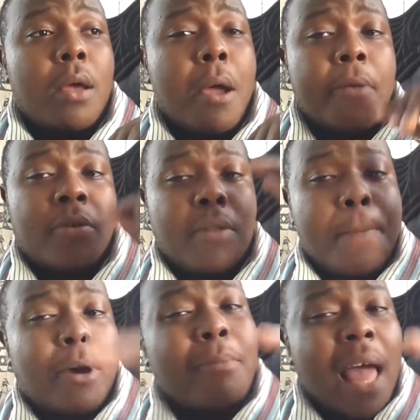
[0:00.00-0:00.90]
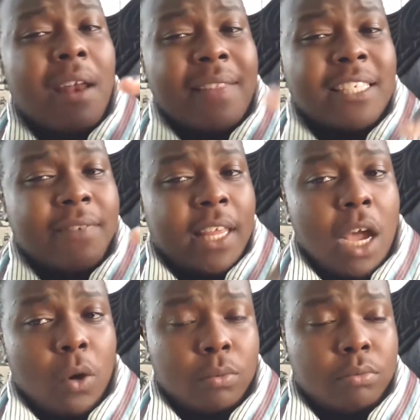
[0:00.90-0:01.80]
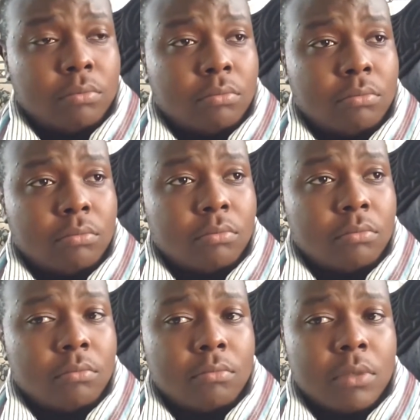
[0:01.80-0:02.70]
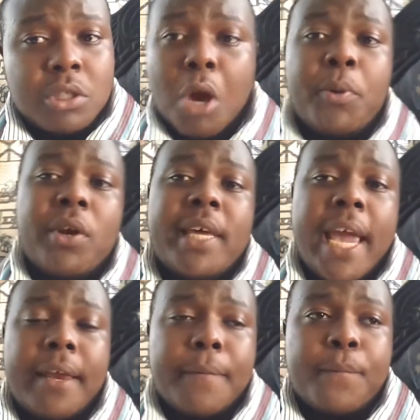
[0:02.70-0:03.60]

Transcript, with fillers: So the bottom line of this video is communicate.